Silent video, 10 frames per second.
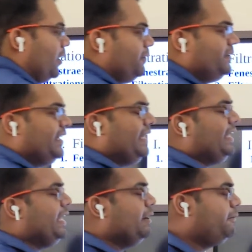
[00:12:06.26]
of
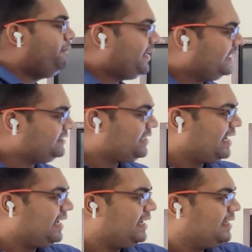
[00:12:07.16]
the
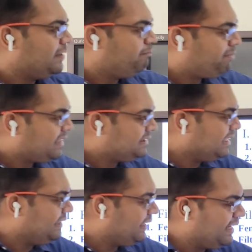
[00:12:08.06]
fenestra
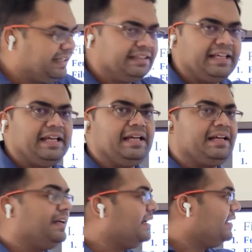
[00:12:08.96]
present in the
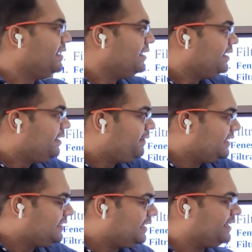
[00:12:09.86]

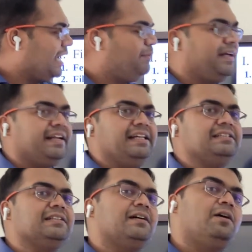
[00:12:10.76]
fenestrated
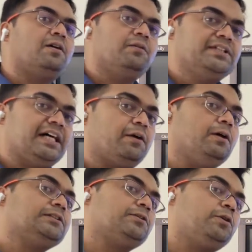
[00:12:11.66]
capillaries, which are
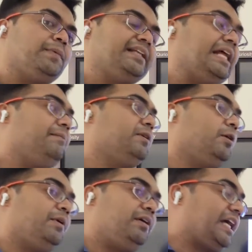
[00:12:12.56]
also known by the name
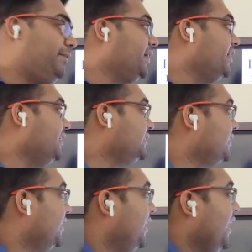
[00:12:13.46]
glomerular capillaries.
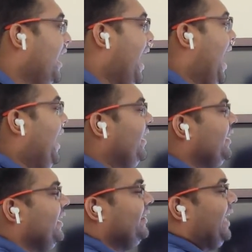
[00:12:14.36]

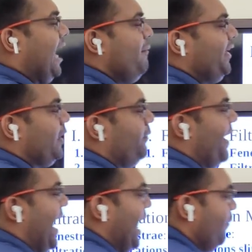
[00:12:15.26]
And the diameter of
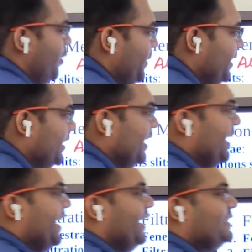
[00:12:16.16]
albumin
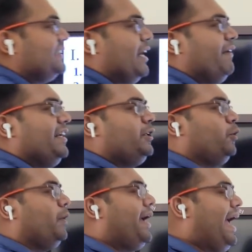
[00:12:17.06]
is 7
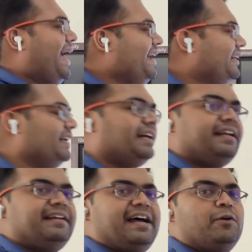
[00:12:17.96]
to 8
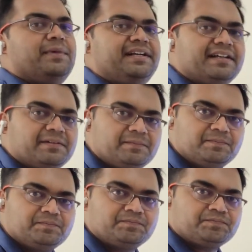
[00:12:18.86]
nanometer.
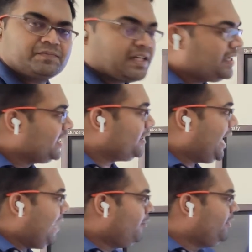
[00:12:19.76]
Now,
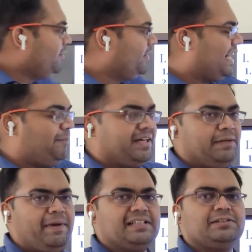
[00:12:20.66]
albumin will
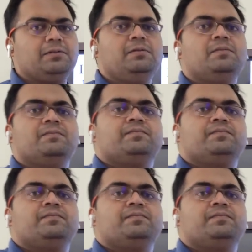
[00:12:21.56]
rapidly pass through,